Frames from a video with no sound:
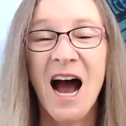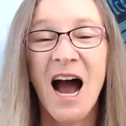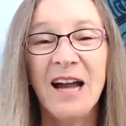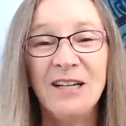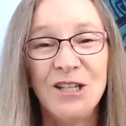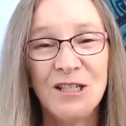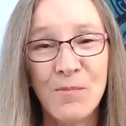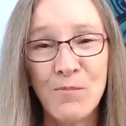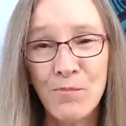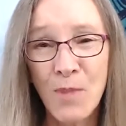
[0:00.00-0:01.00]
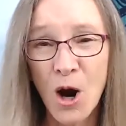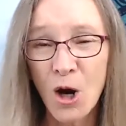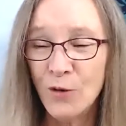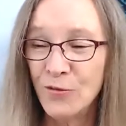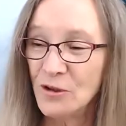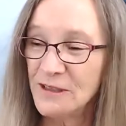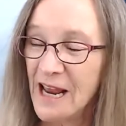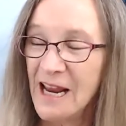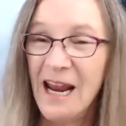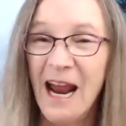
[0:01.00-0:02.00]
I just marveled
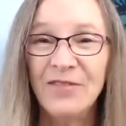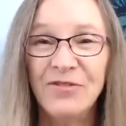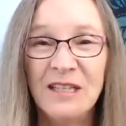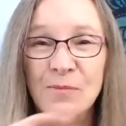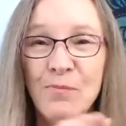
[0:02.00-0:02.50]
at these